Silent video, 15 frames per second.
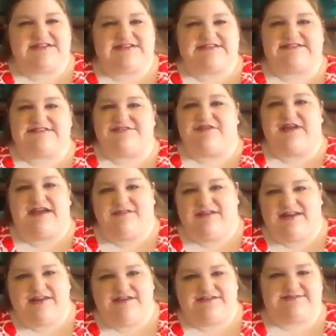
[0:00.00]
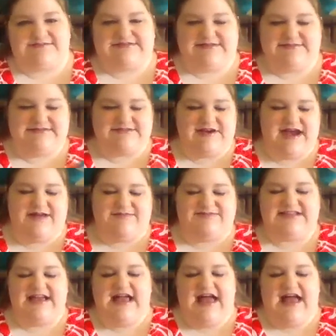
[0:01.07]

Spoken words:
This is a great way to use up some scraps.